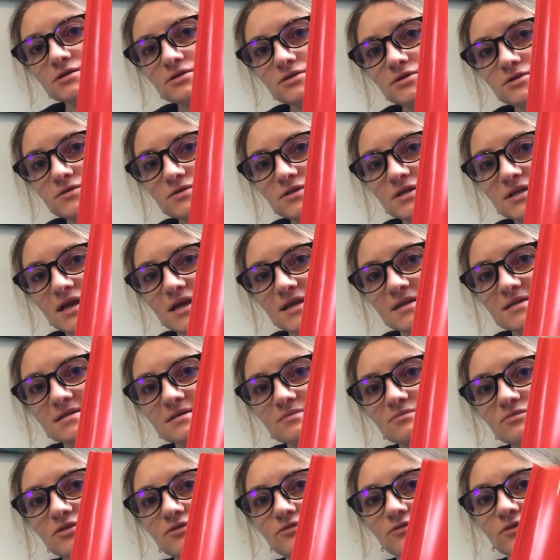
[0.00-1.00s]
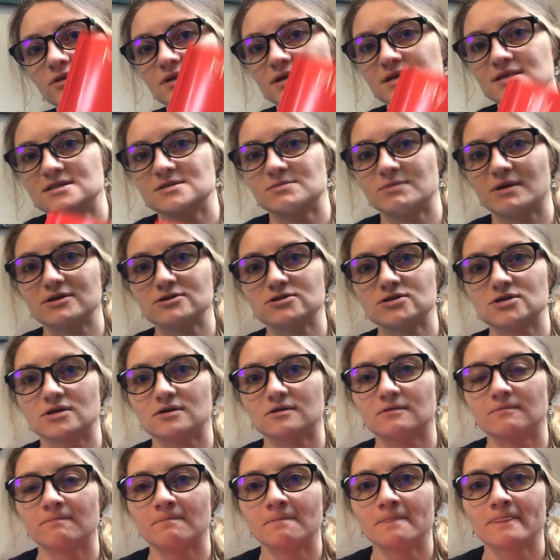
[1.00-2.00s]
do today is something really
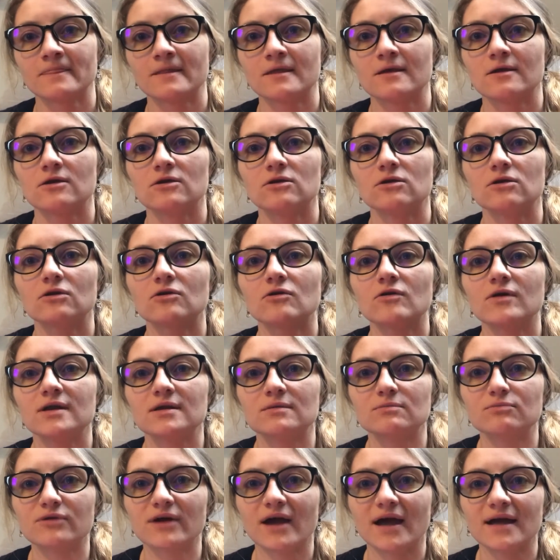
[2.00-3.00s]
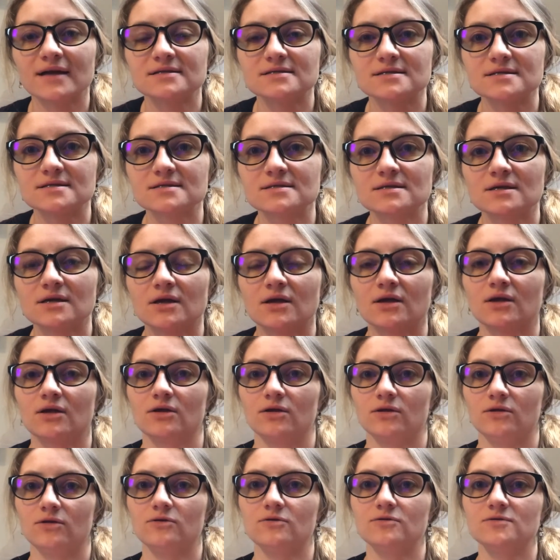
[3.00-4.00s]
special. You're going to practice
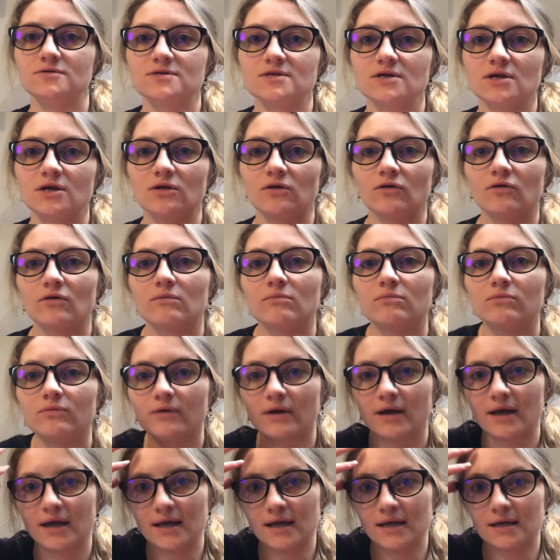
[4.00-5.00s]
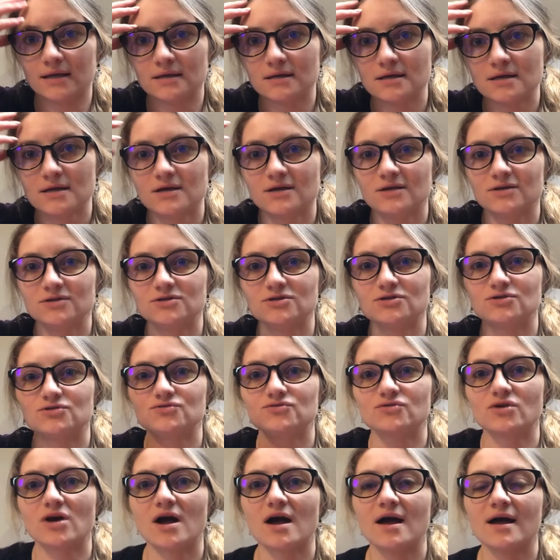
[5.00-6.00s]
using your brain to
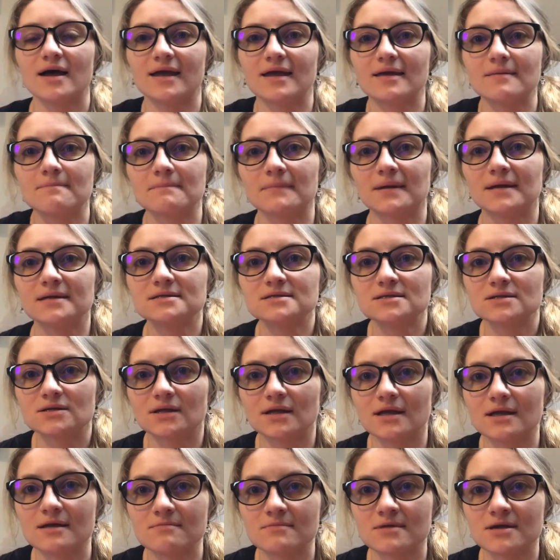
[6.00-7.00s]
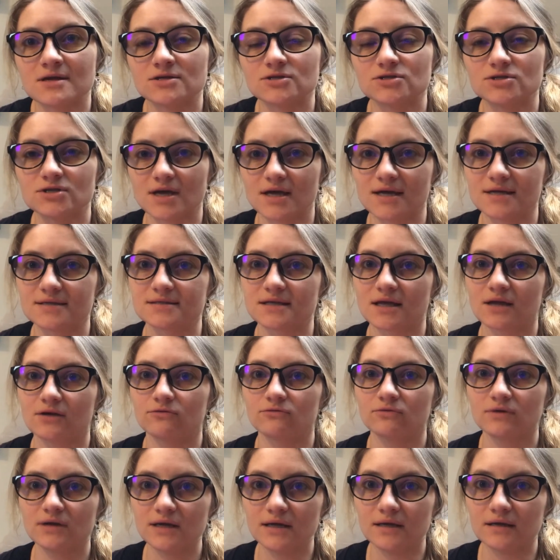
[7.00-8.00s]
draw a mental image as I
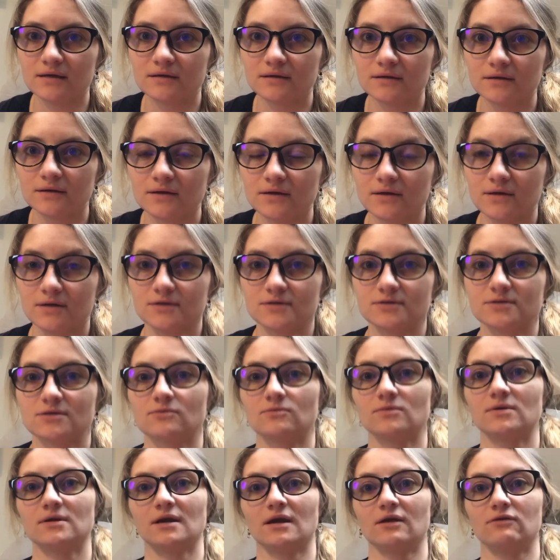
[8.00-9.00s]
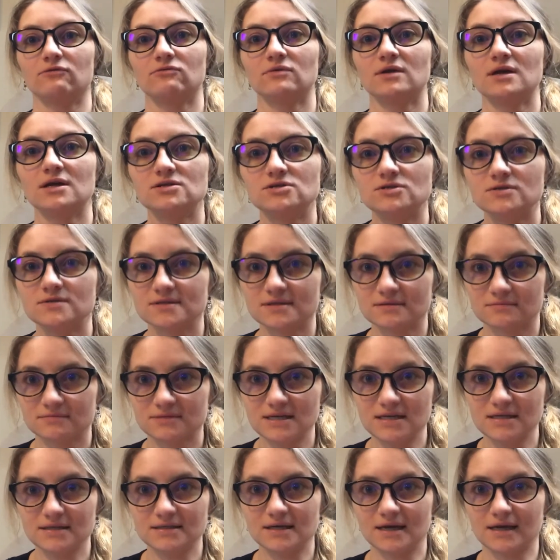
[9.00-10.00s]
read. So when I read you some
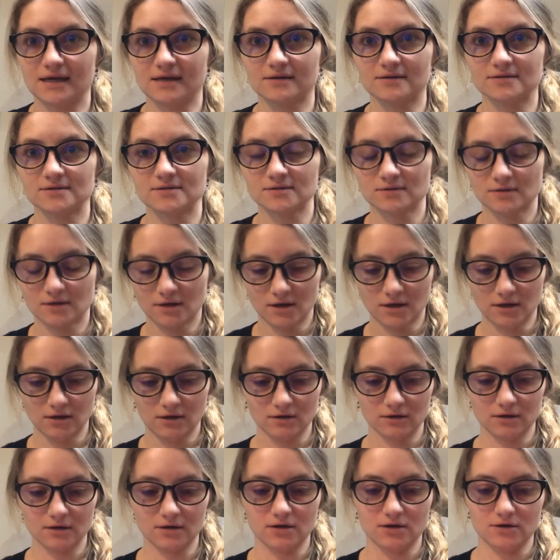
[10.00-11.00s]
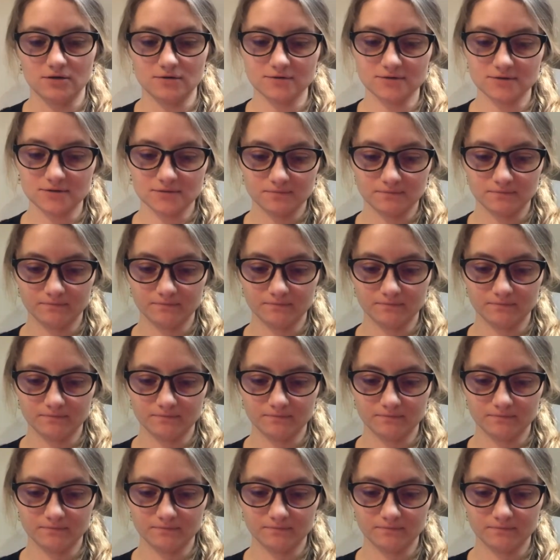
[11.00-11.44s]
details, you're going to use